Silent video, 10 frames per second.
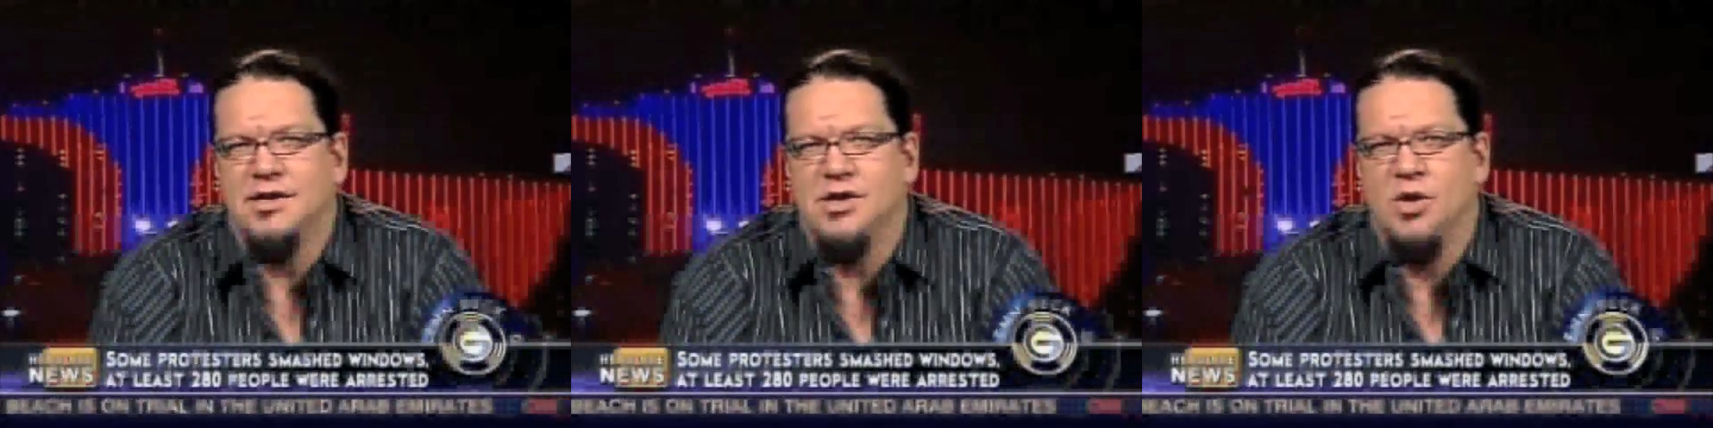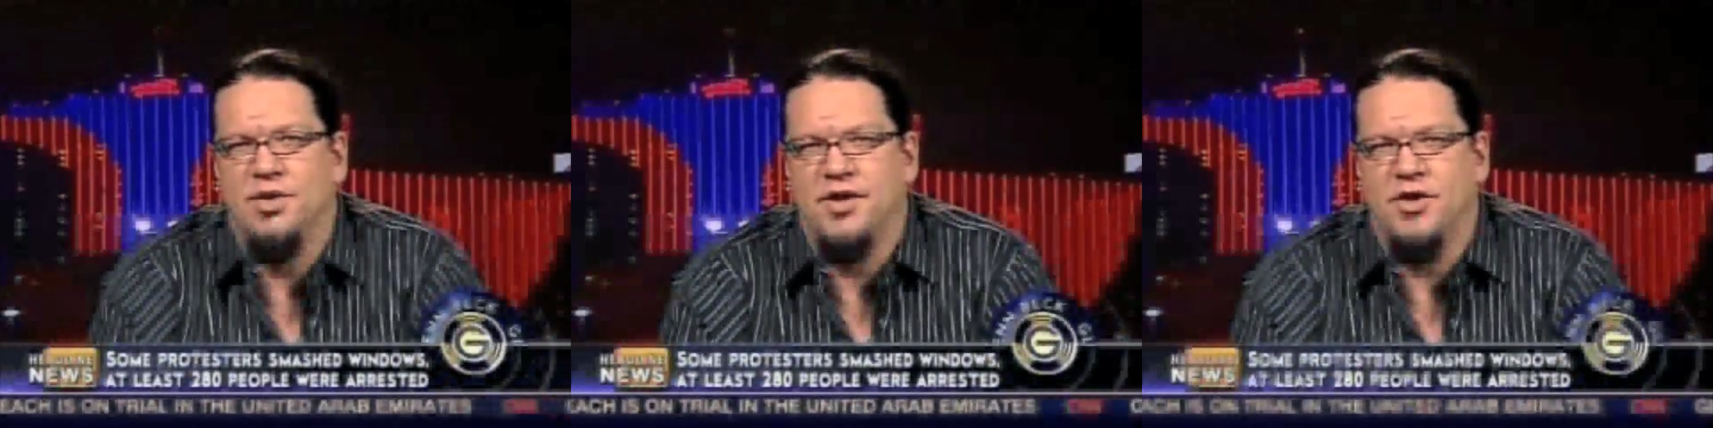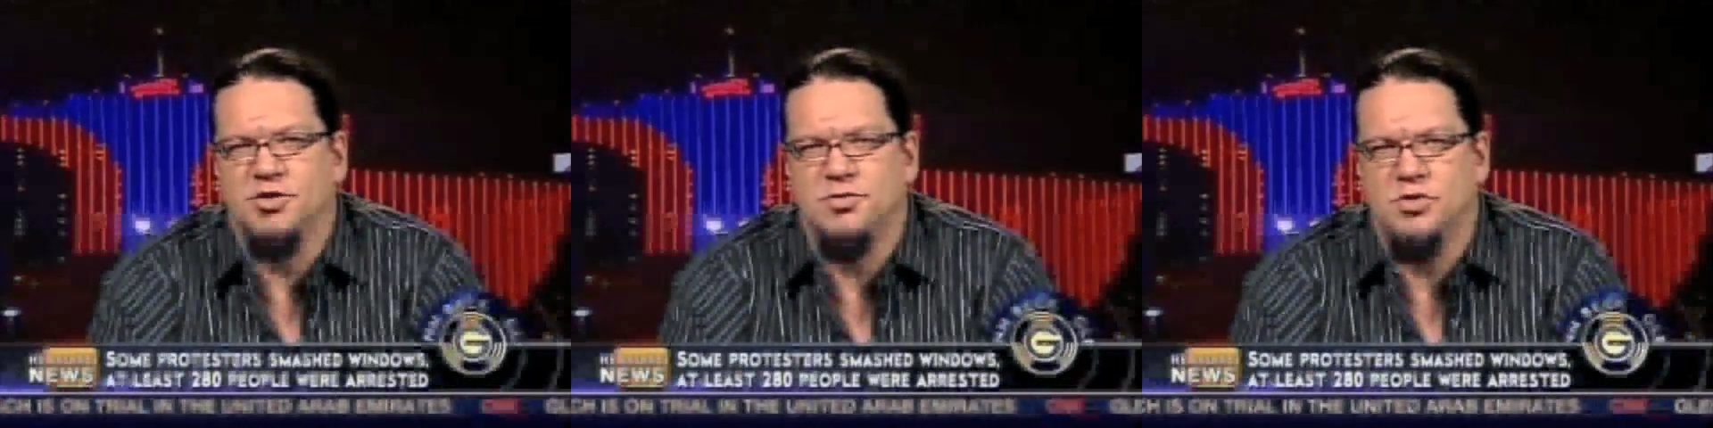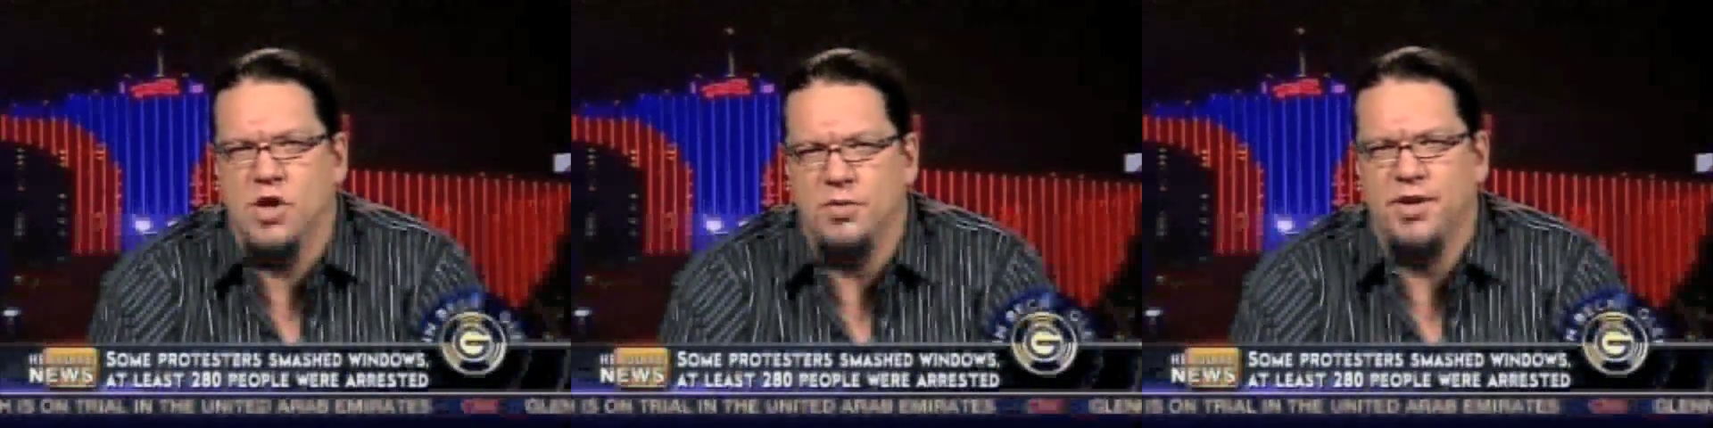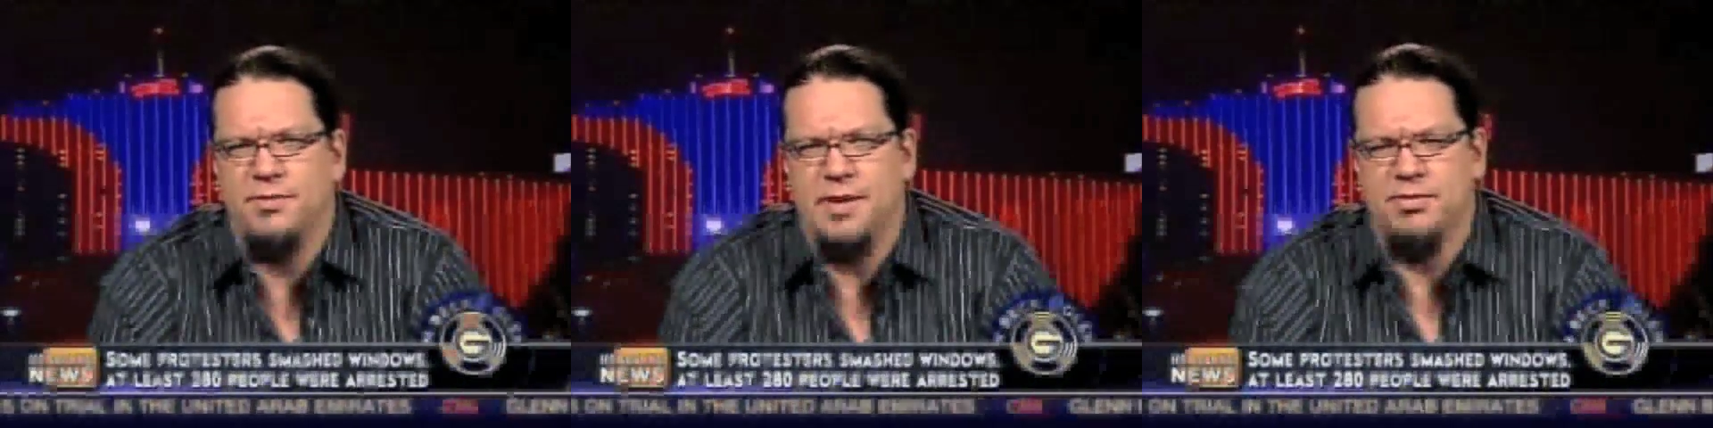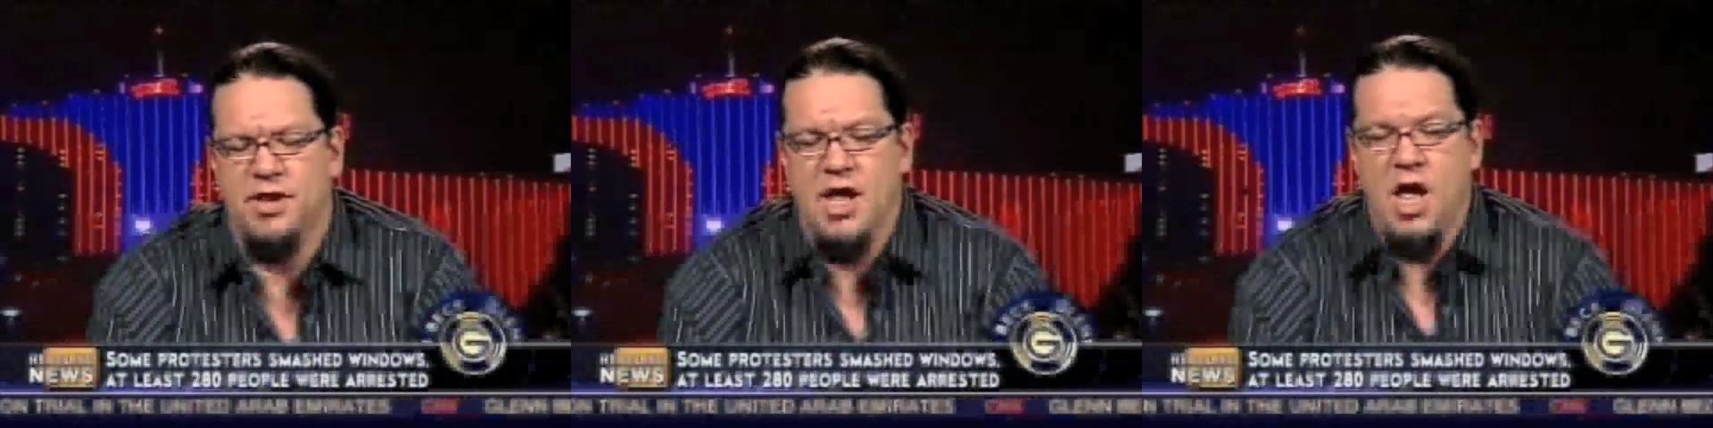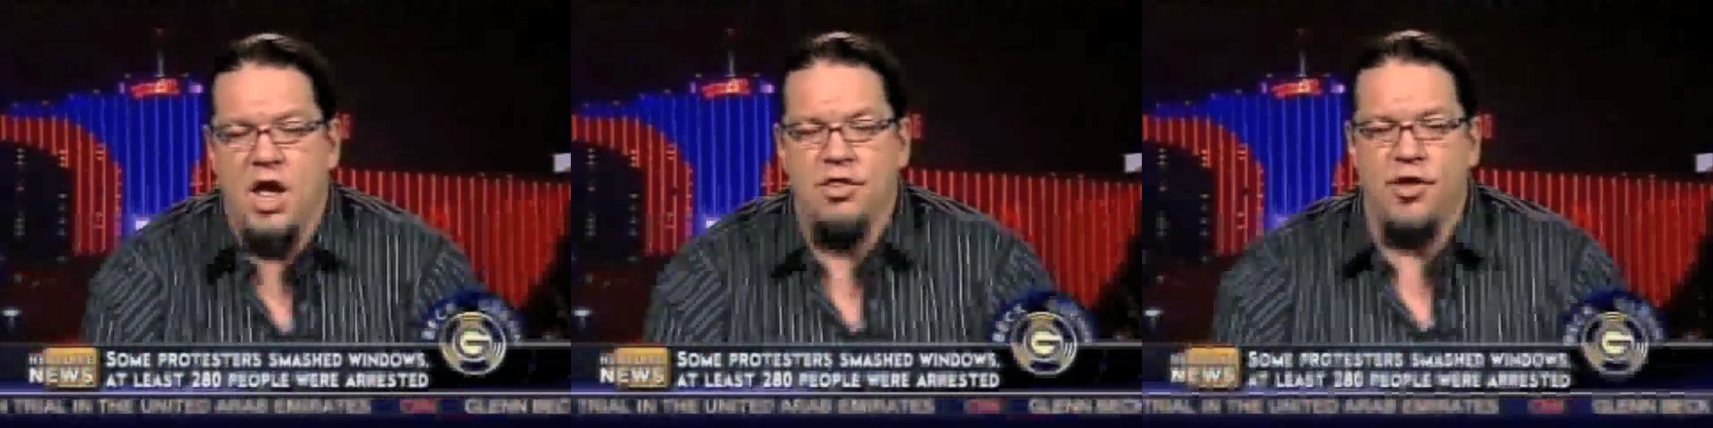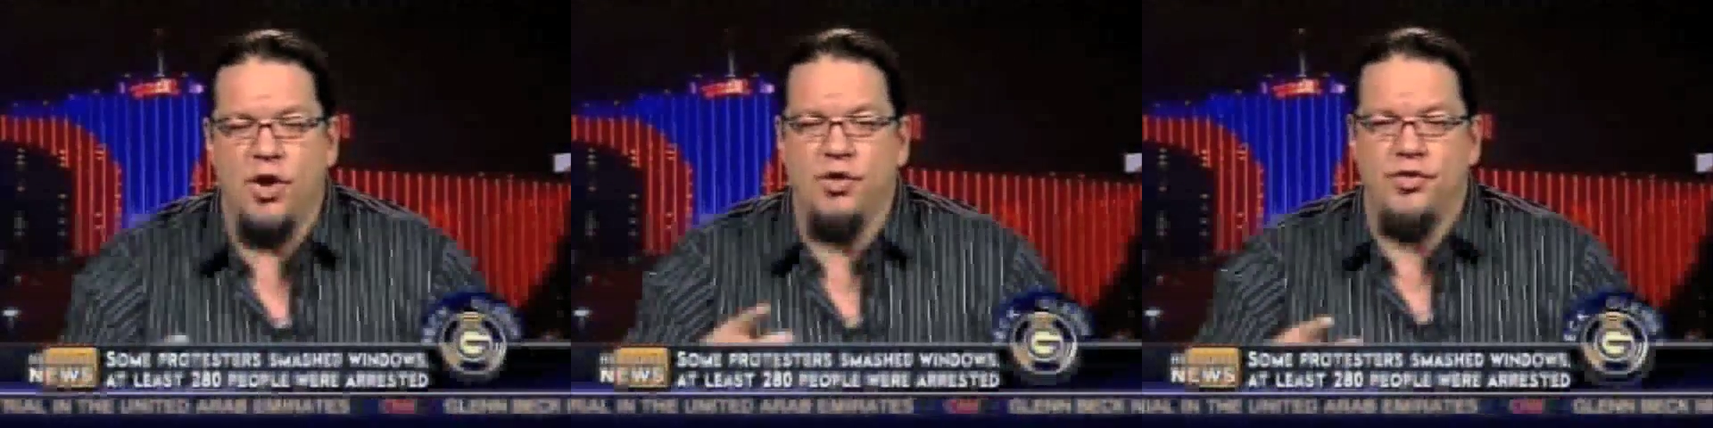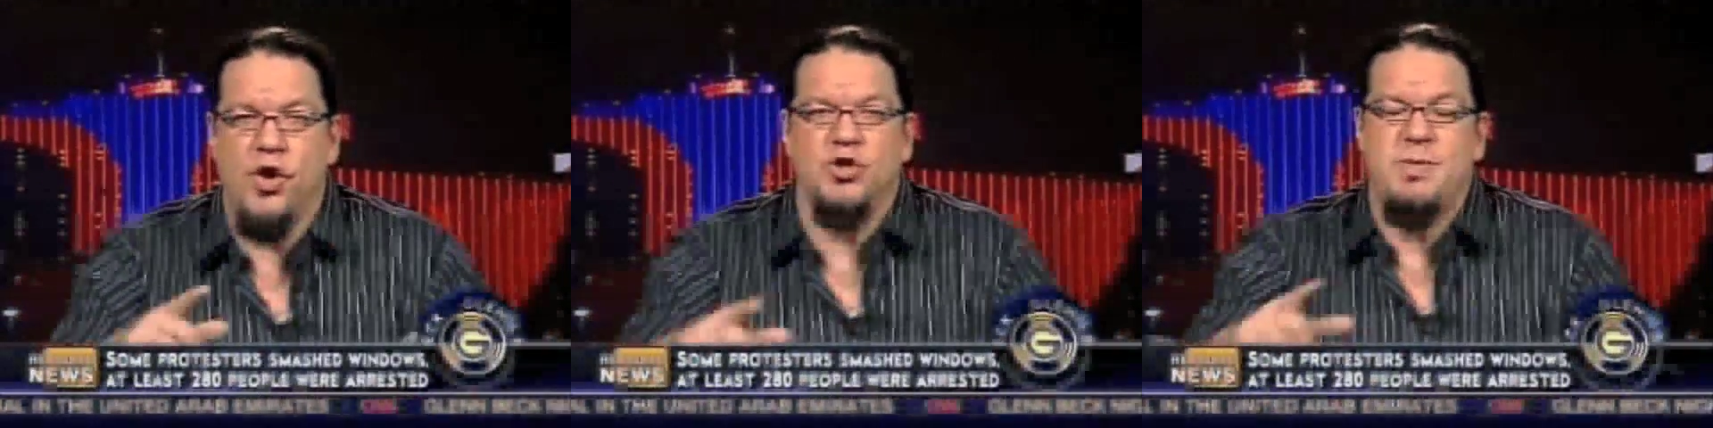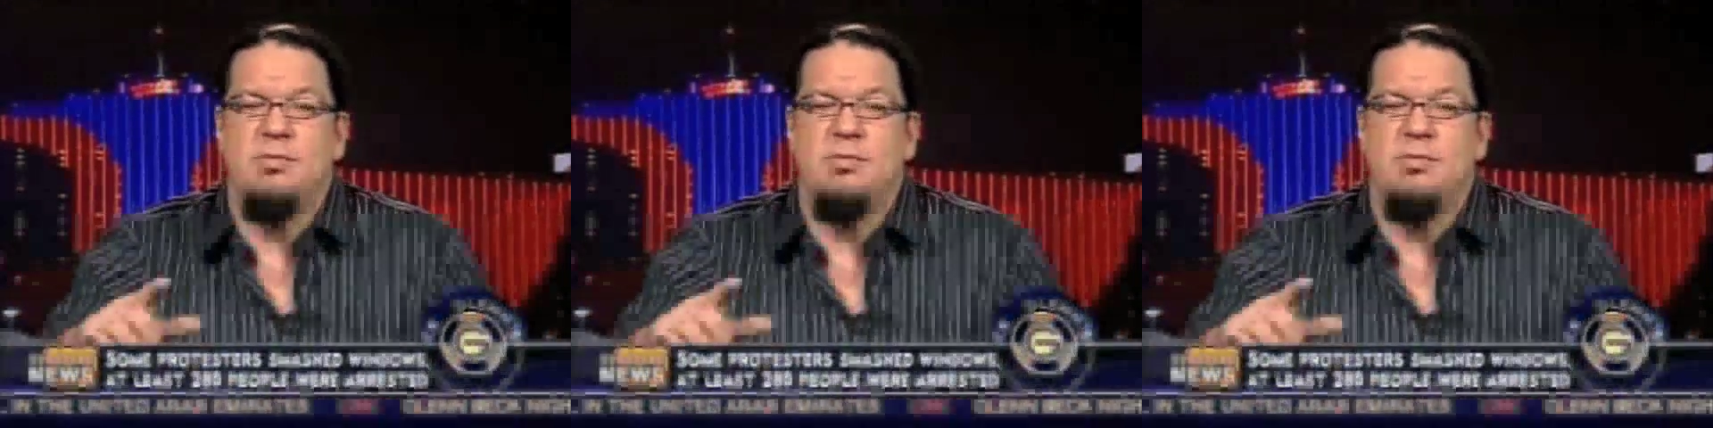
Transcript: Goldman people, those